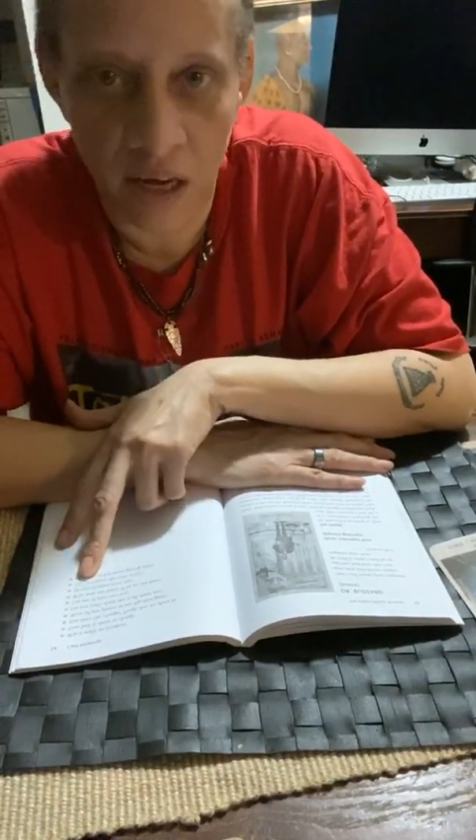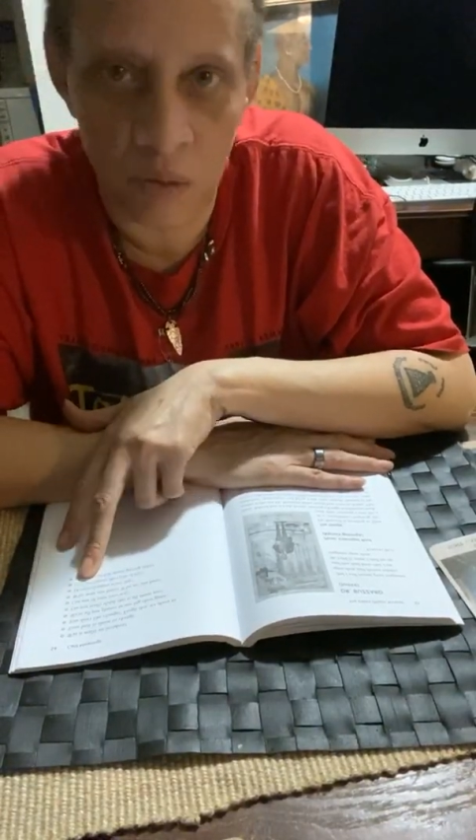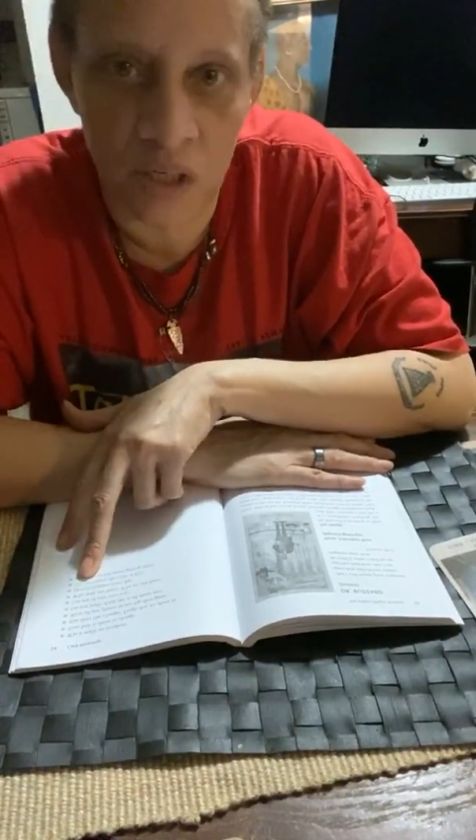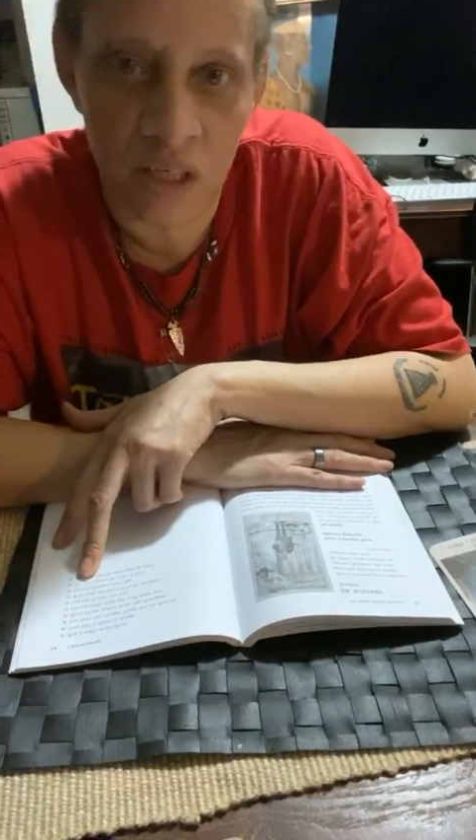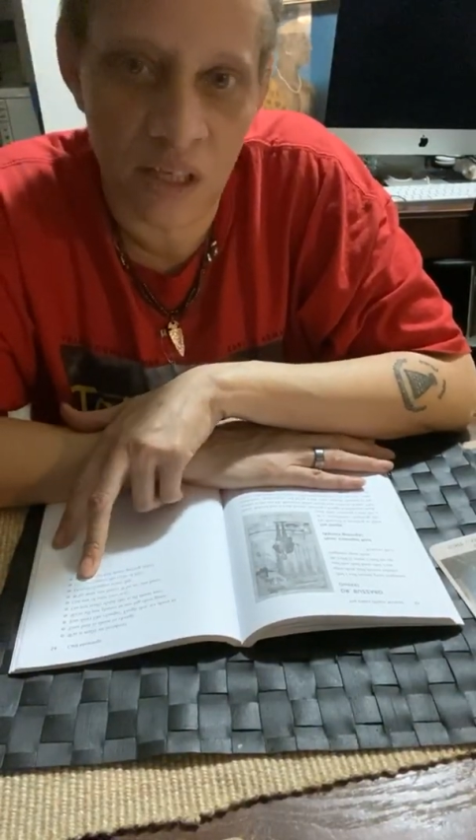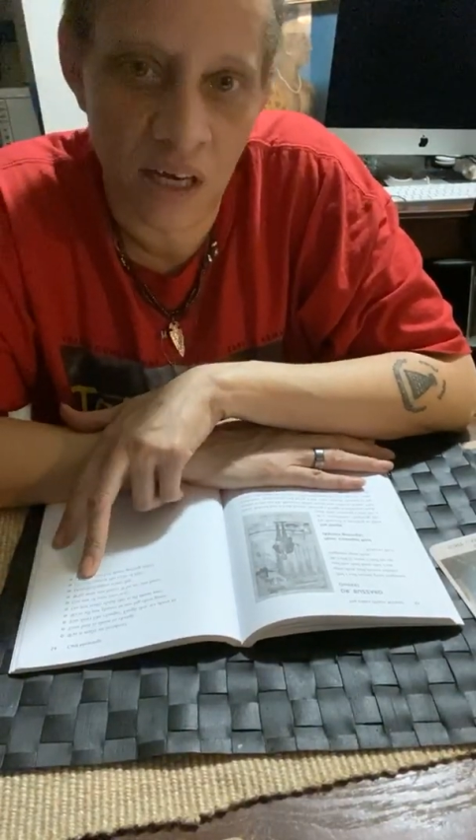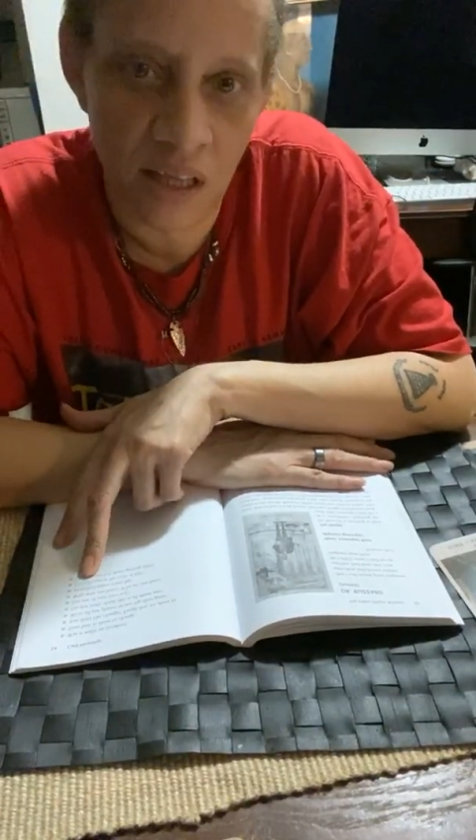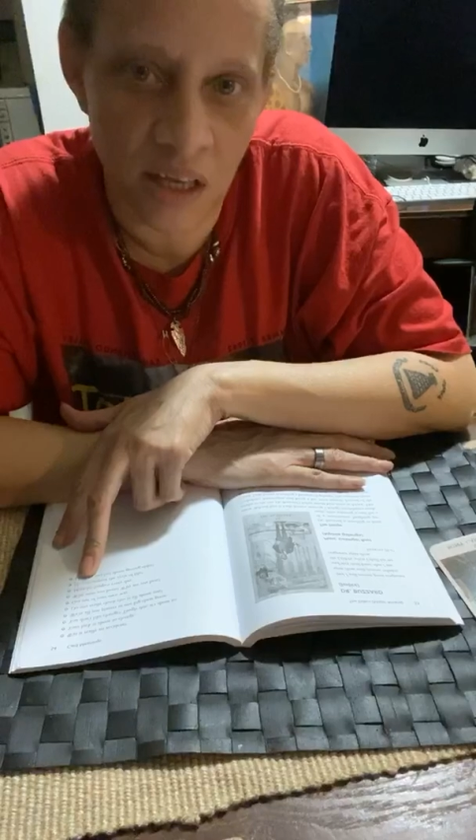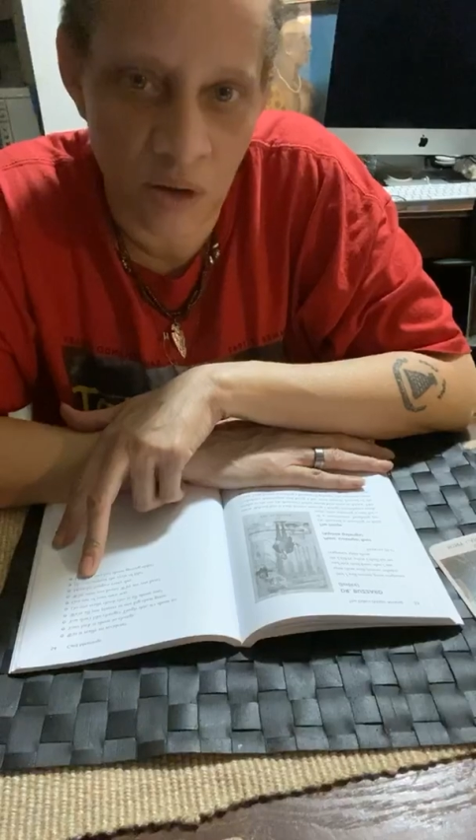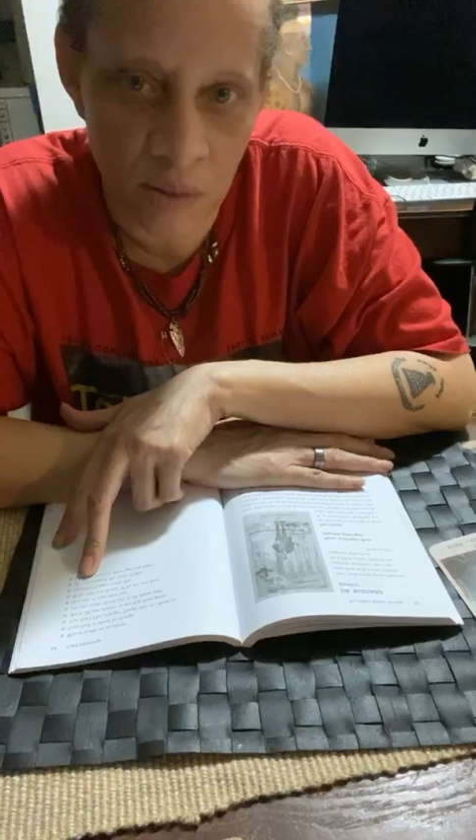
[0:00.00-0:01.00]
I was just saying
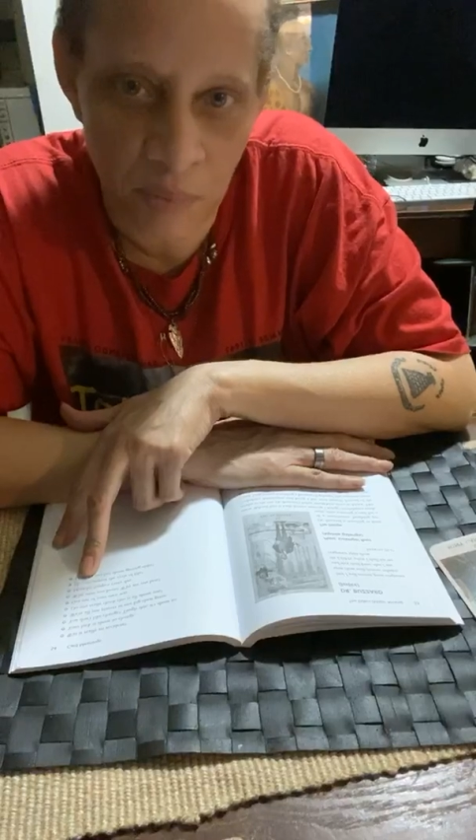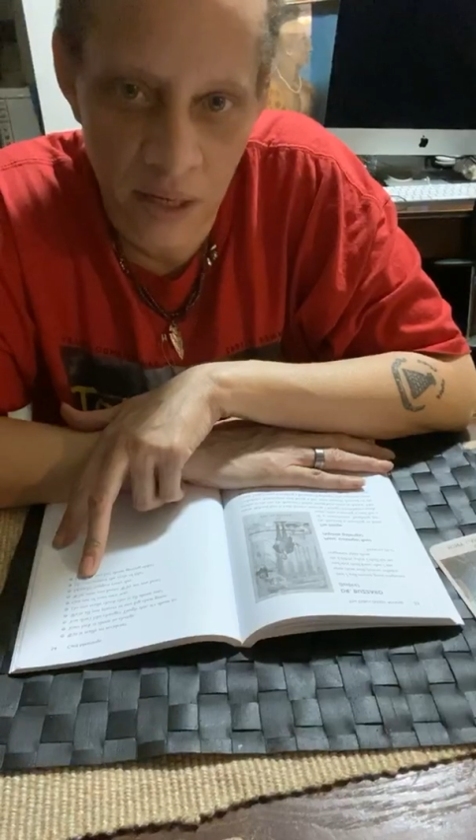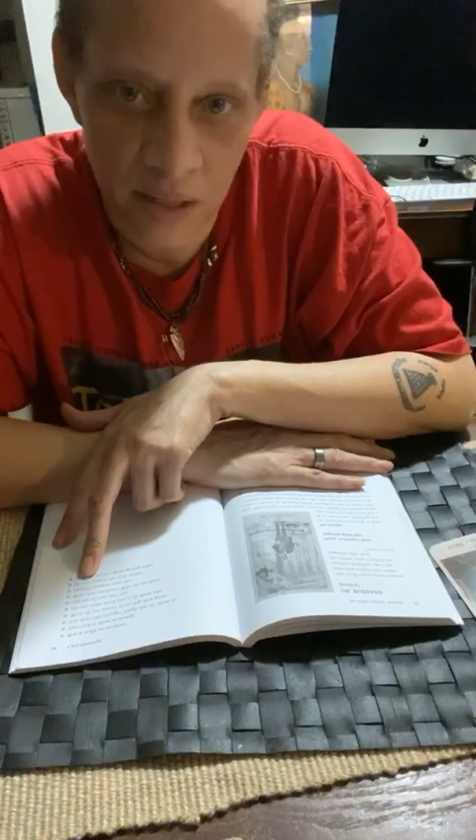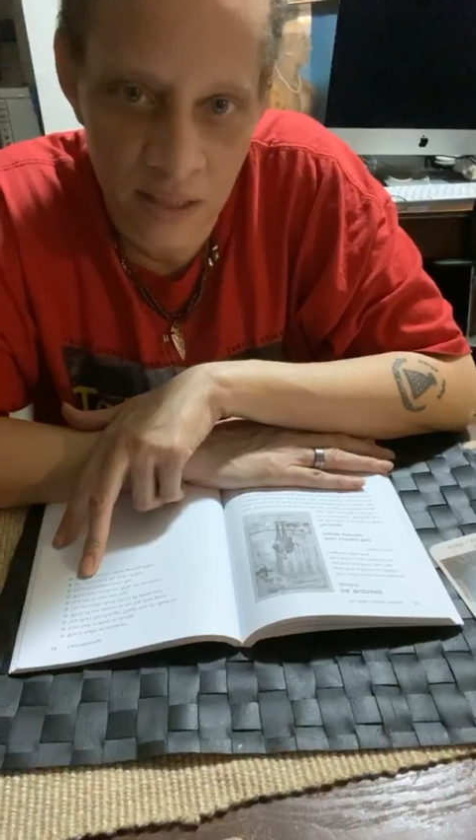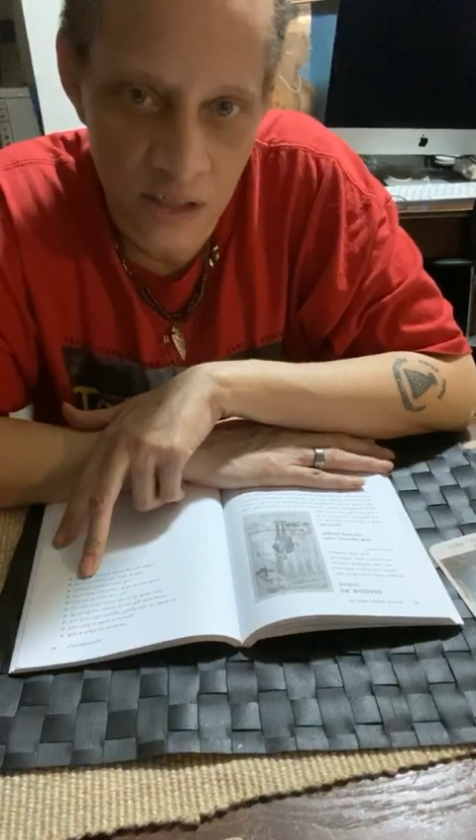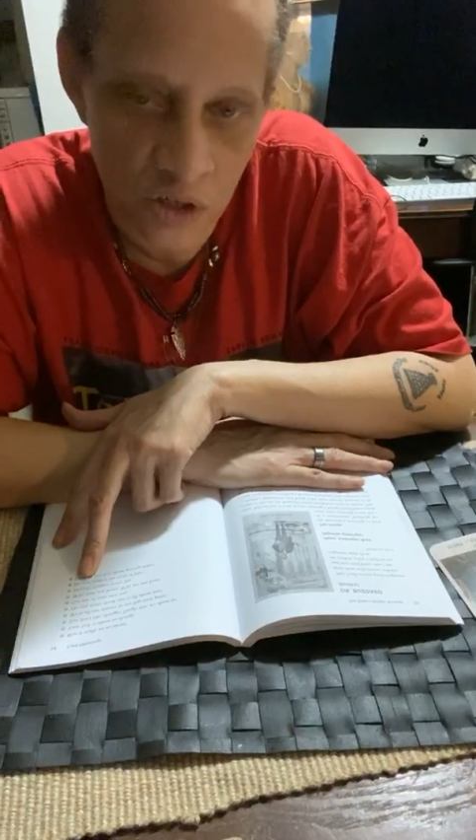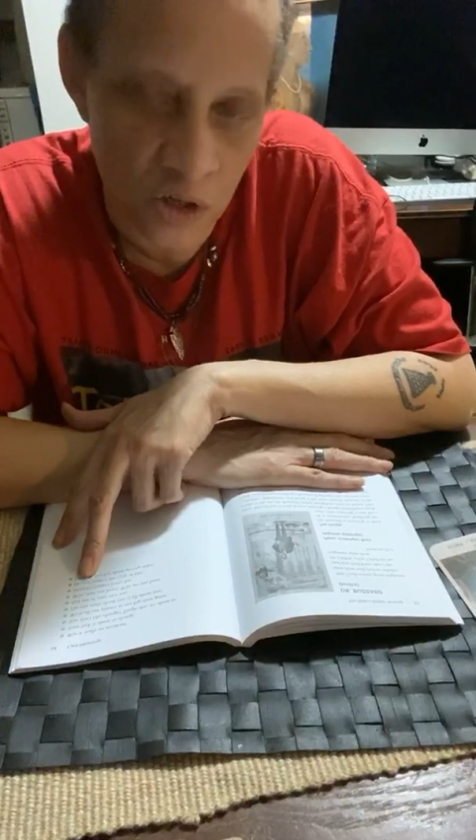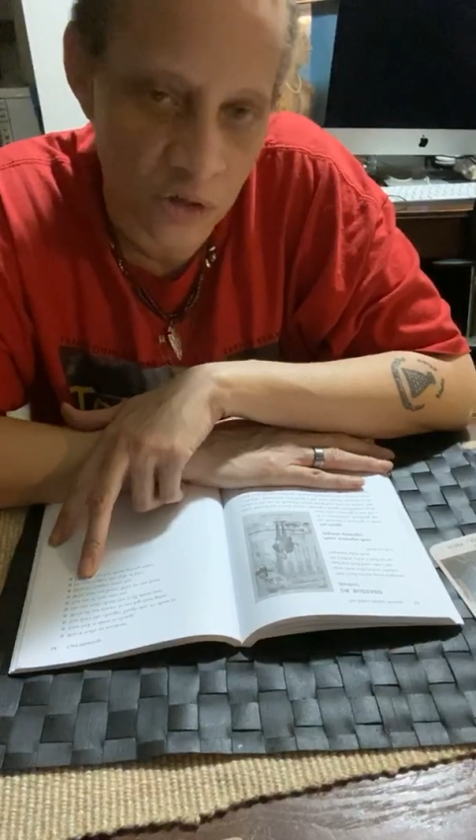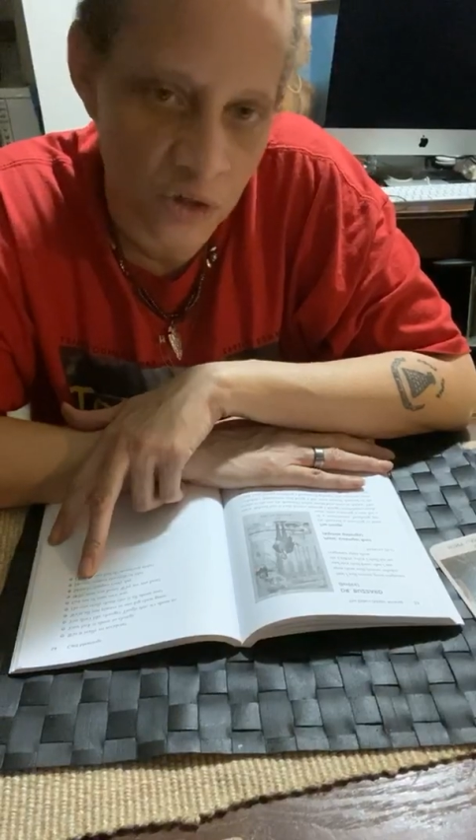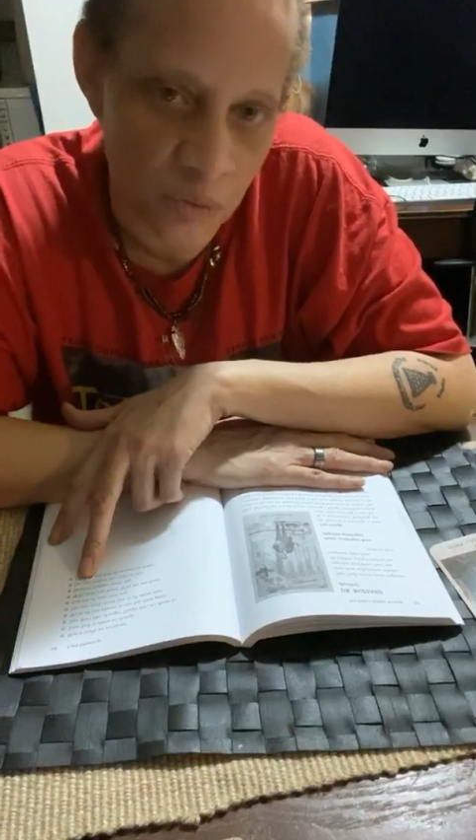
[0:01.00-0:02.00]
that you have to pay attention to
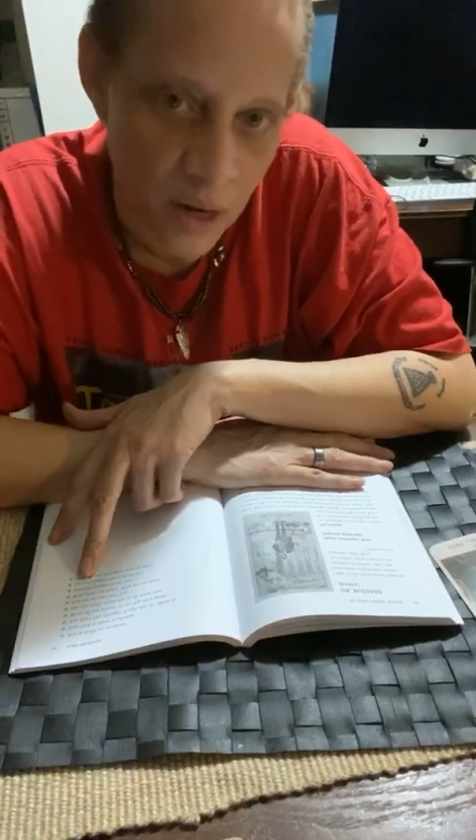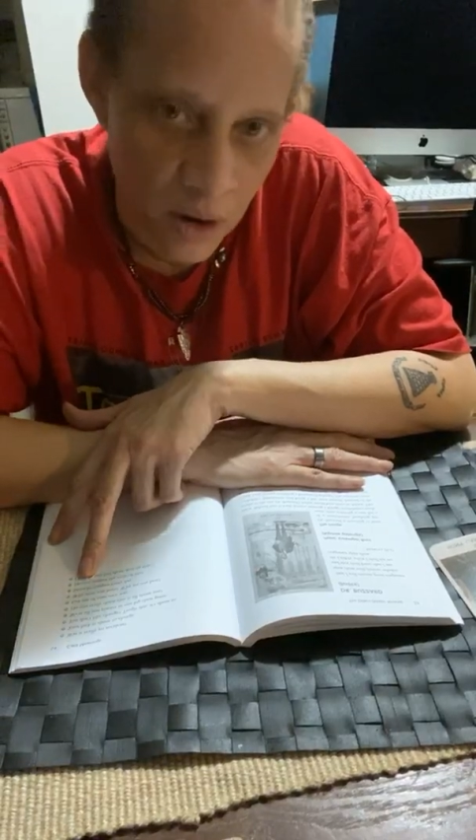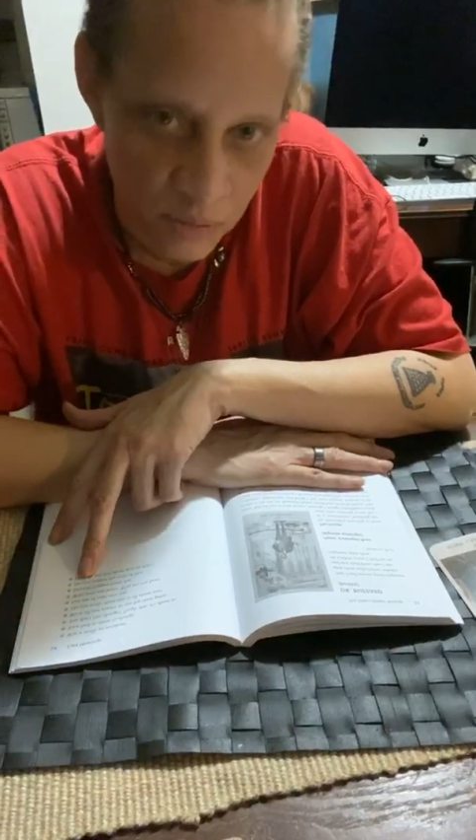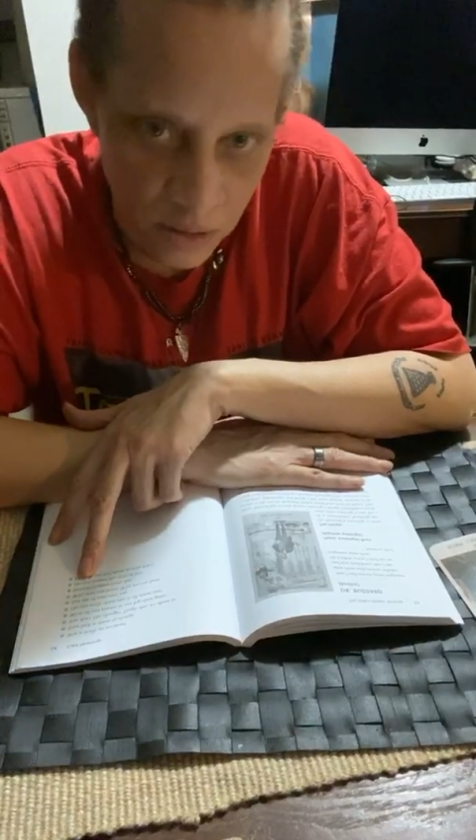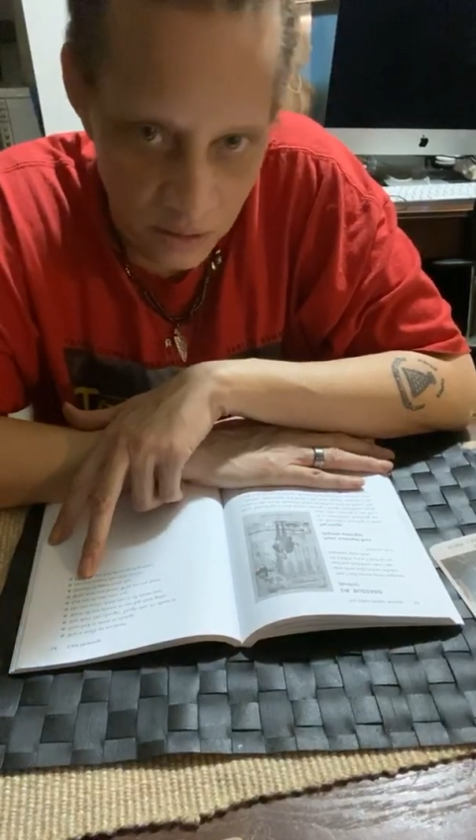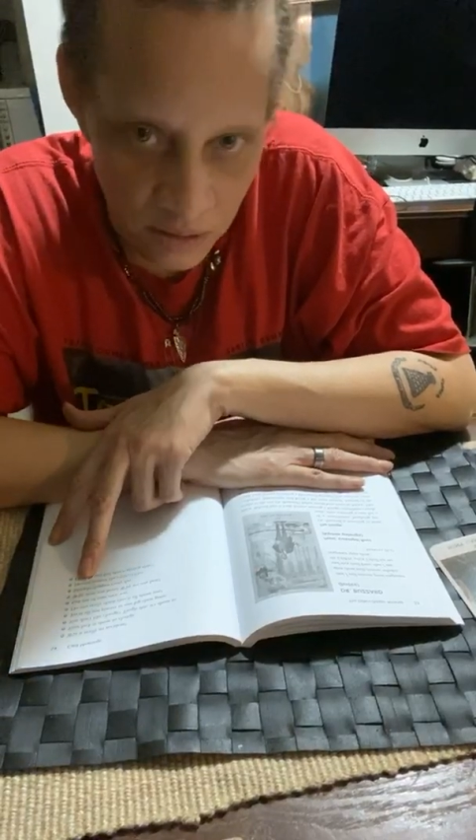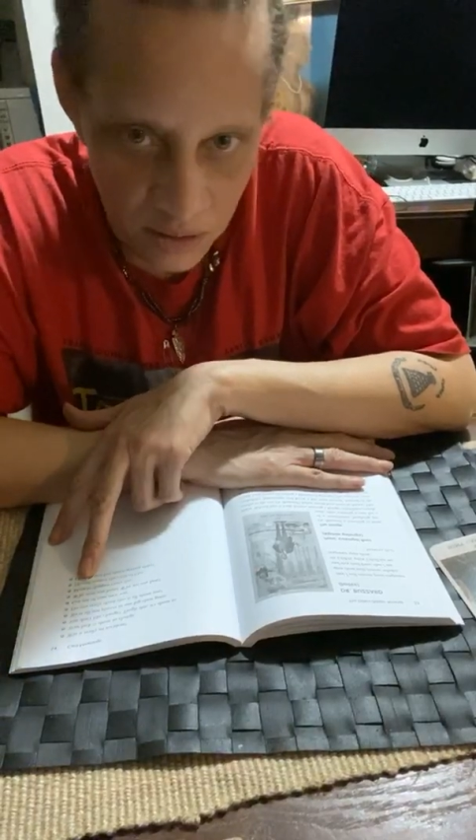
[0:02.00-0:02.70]
your surroundings